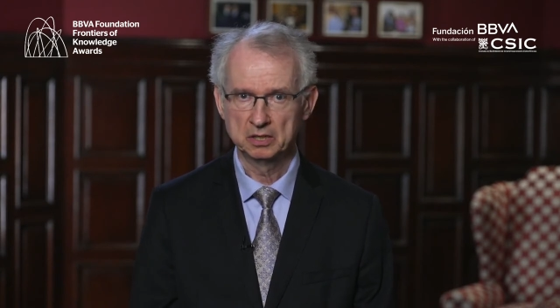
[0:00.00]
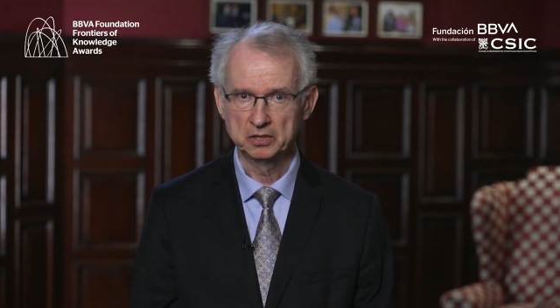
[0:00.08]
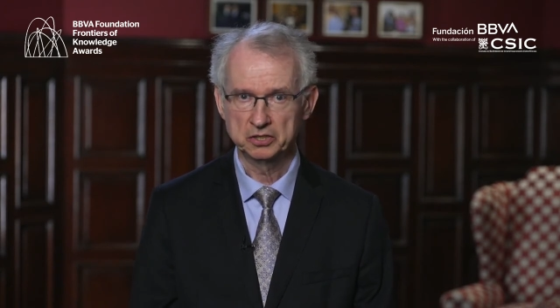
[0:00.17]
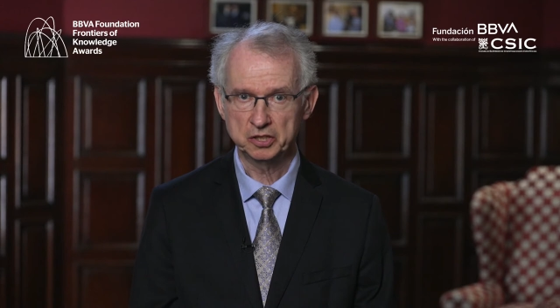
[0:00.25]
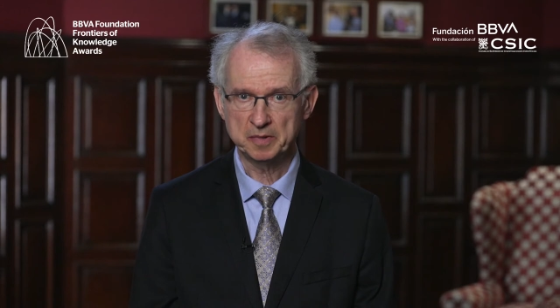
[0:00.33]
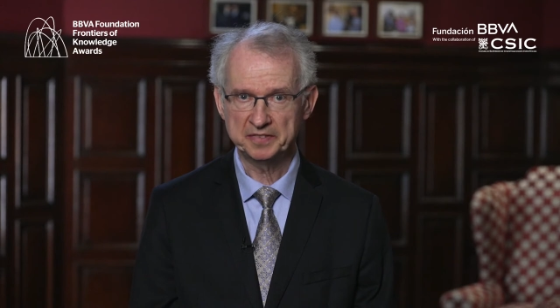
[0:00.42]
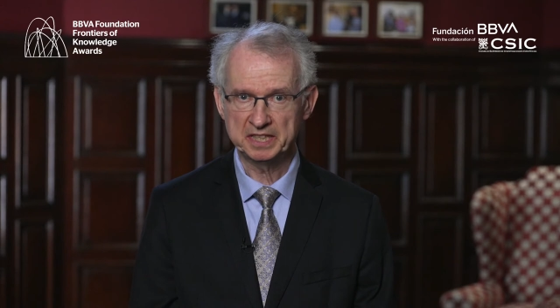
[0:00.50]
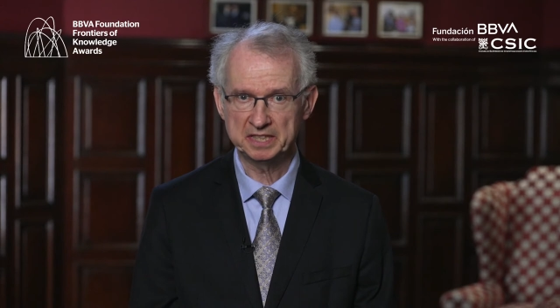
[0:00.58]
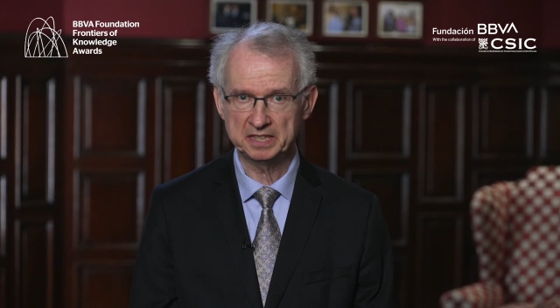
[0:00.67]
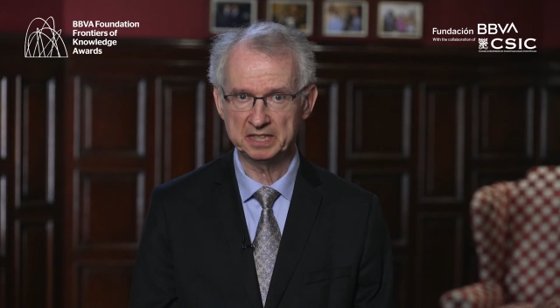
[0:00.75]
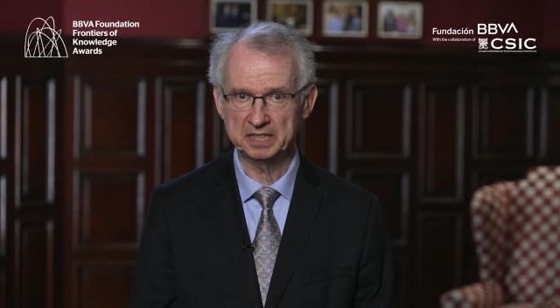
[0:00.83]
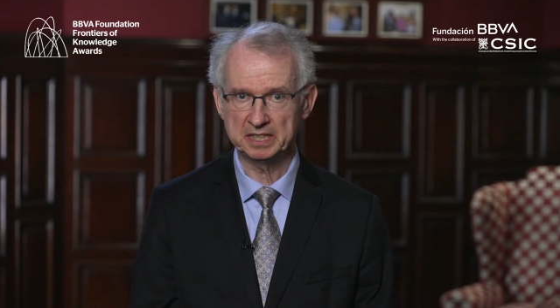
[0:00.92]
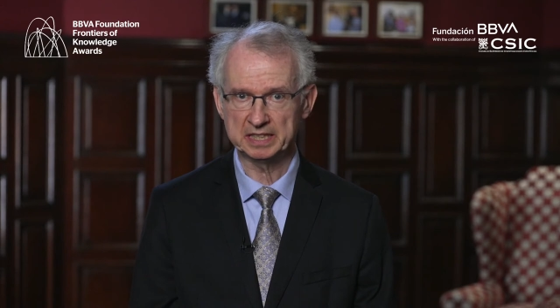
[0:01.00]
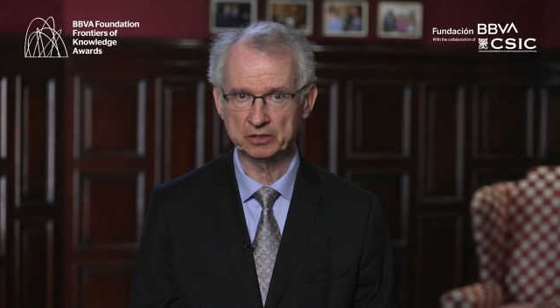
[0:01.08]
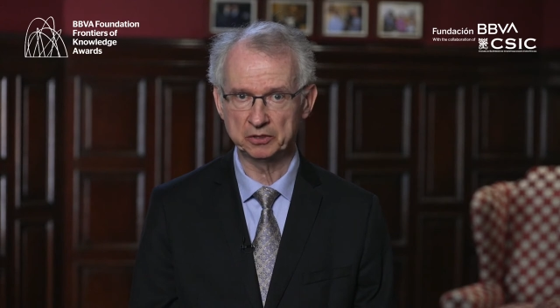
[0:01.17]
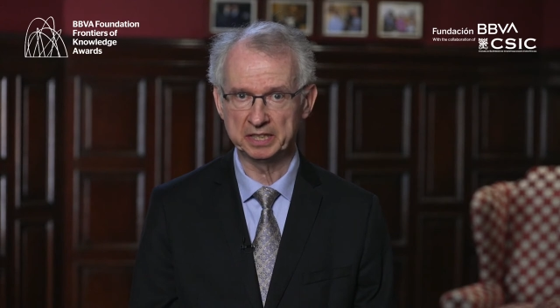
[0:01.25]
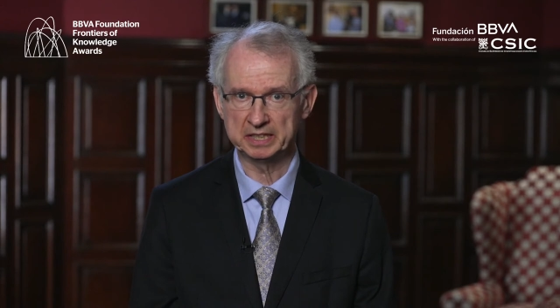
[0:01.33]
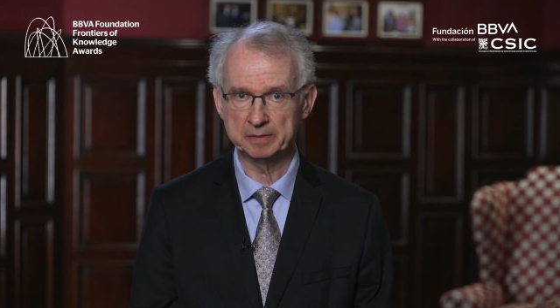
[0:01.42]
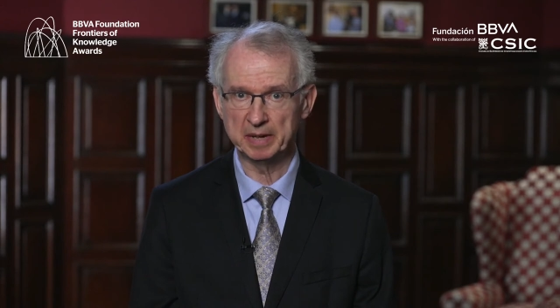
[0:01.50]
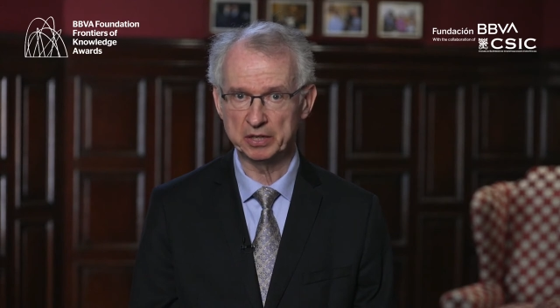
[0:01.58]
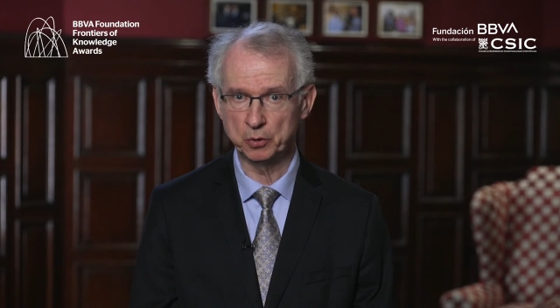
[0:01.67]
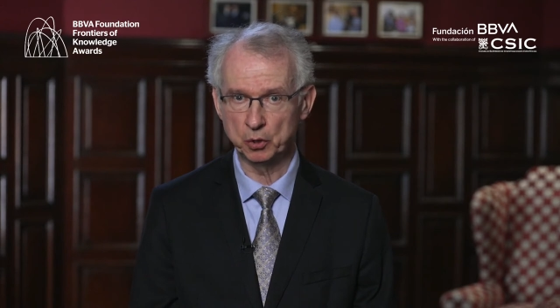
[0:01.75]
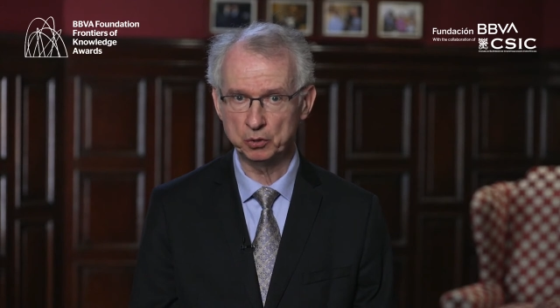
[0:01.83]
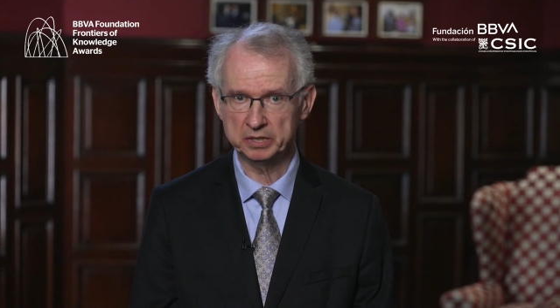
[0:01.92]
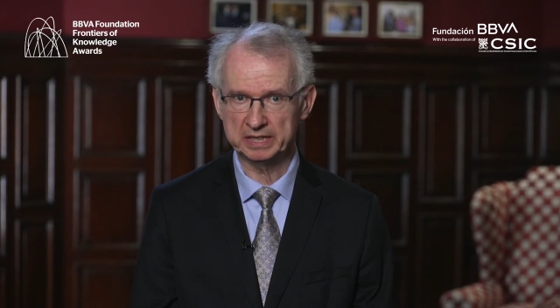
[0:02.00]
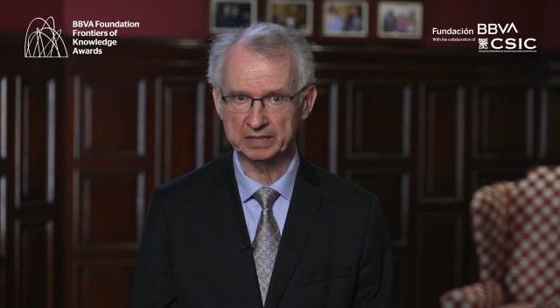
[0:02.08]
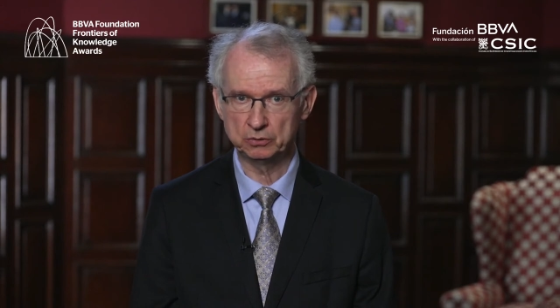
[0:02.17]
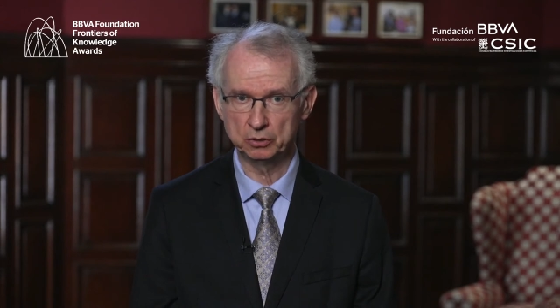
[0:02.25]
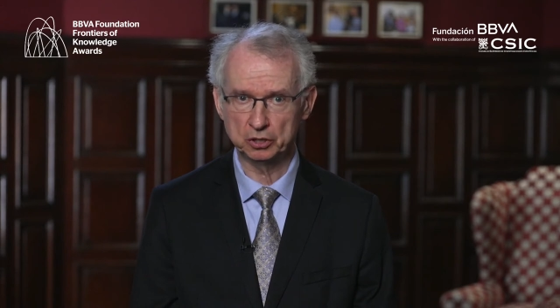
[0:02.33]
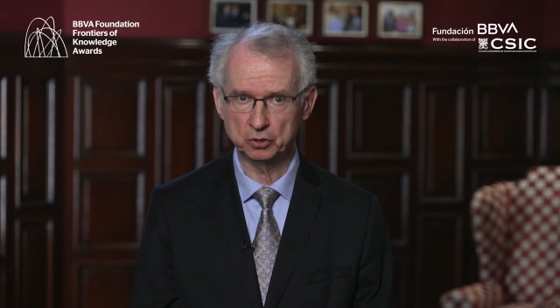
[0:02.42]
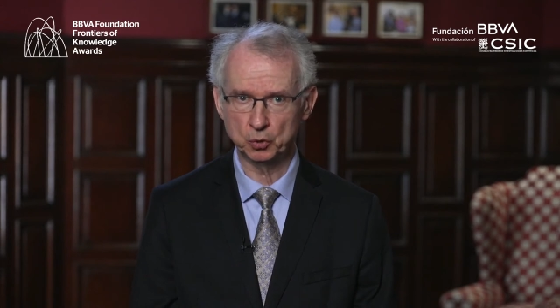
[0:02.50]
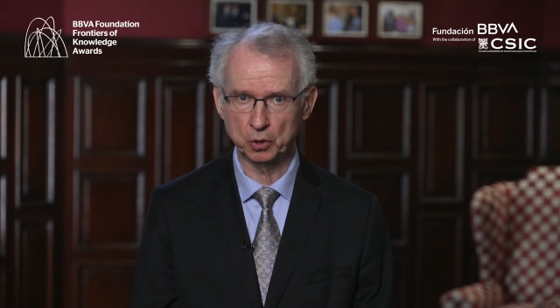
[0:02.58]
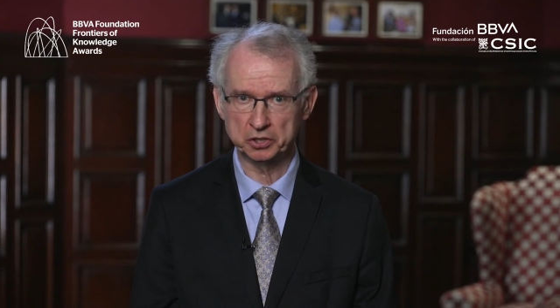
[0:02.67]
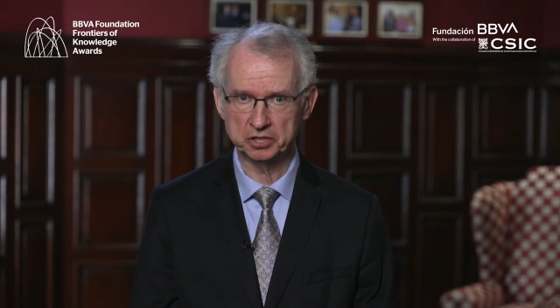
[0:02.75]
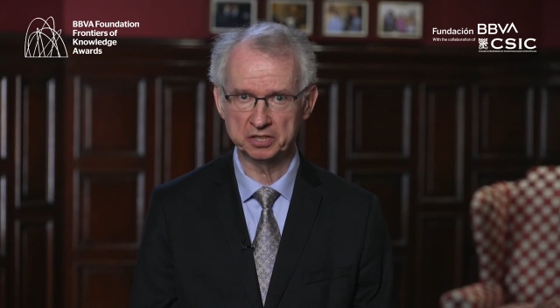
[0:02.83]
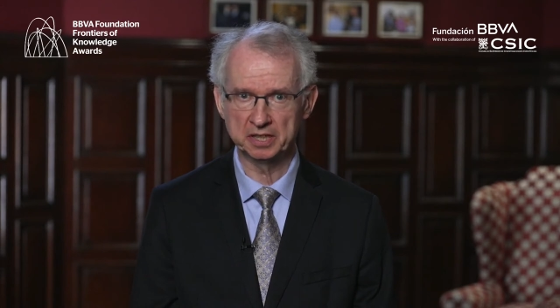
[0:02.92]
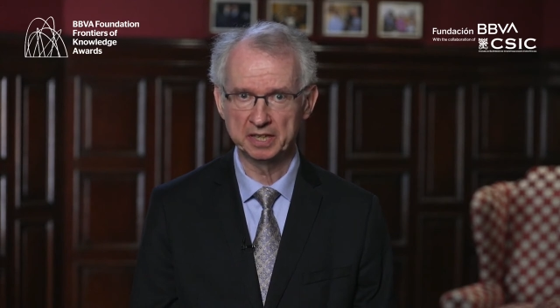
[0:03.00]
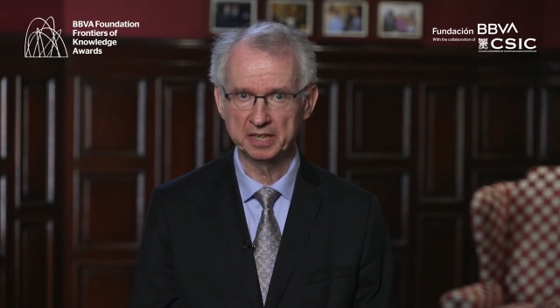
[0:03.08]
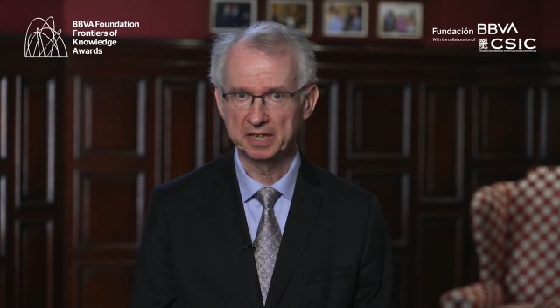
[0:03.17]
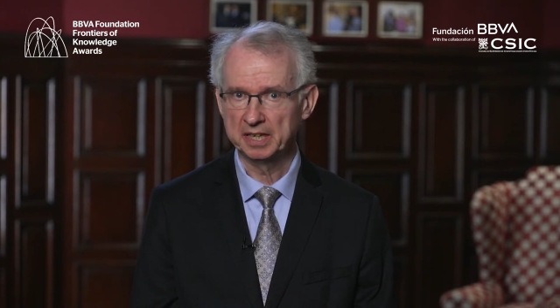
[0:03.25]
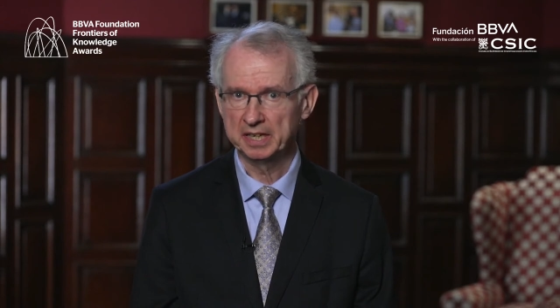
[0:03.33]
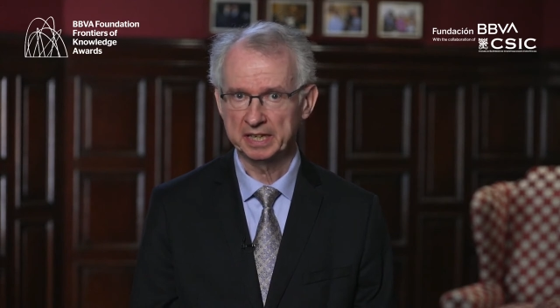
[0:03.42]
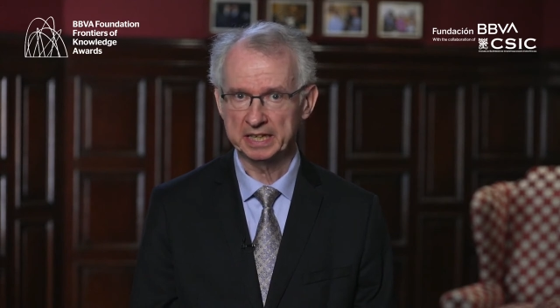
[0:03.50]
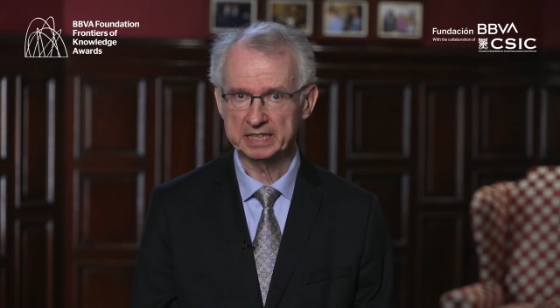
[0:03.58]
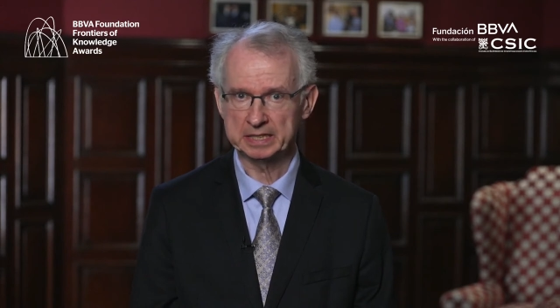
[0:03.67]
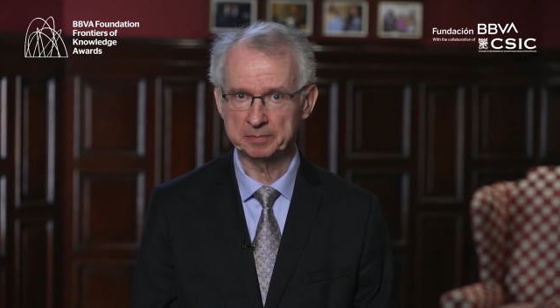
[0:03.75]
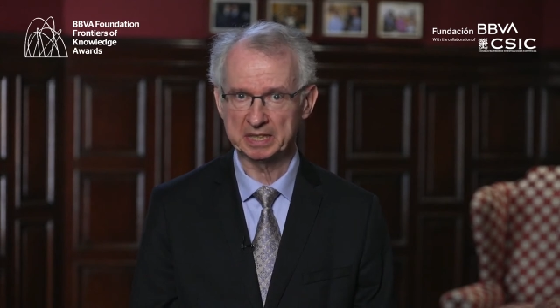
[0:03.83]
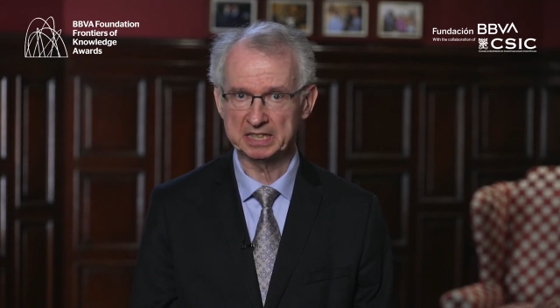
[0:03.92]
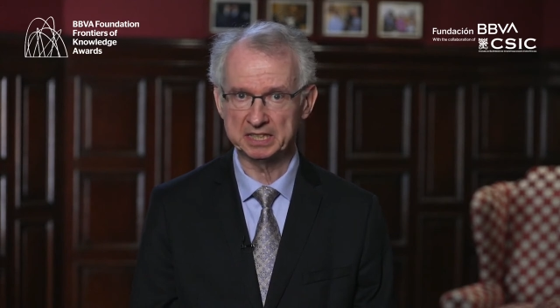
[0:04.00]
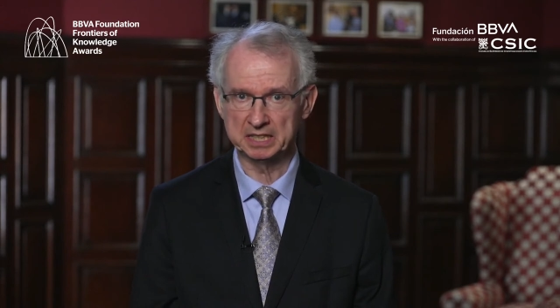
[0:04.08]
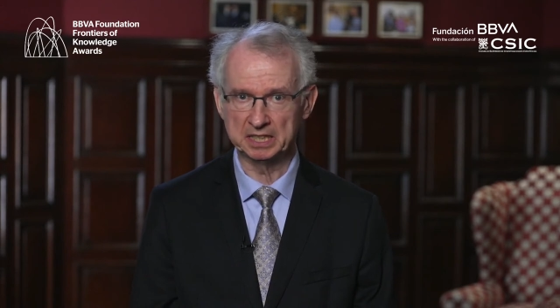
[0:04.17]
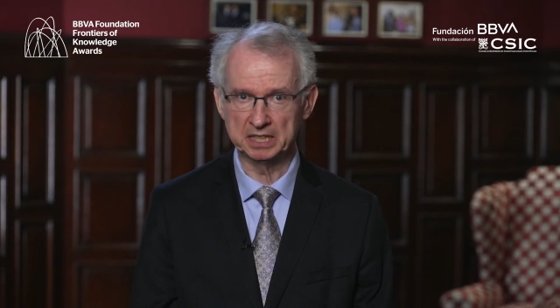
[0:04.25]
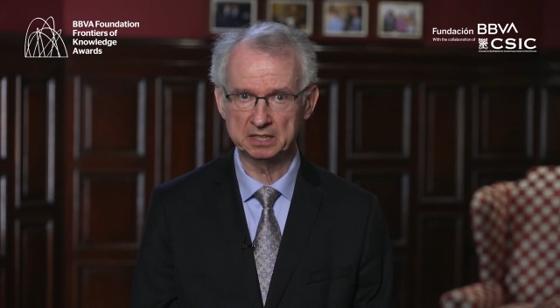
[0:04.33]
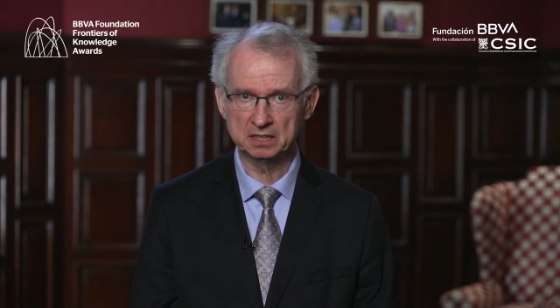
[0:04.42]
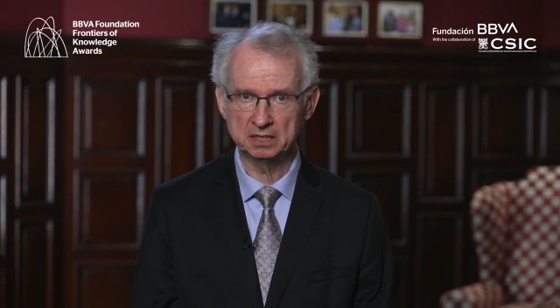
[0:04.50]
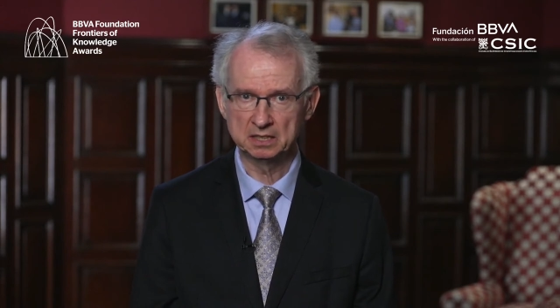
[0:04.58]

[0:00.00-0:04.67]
Some of these cities are connected by roads they do not cross except at cities.